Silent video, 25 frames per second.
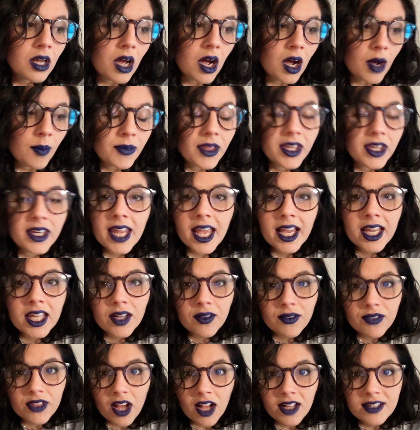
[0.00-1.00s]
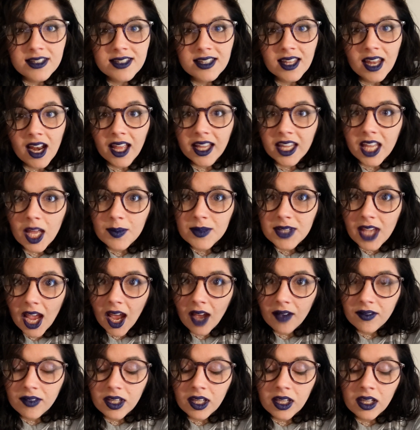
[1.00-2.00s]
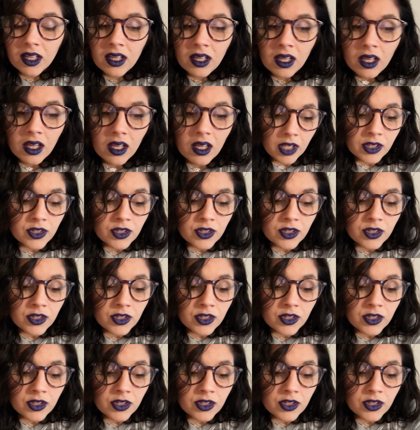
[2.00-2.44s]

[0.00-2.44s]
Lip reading: the negative thoughts that I kept having.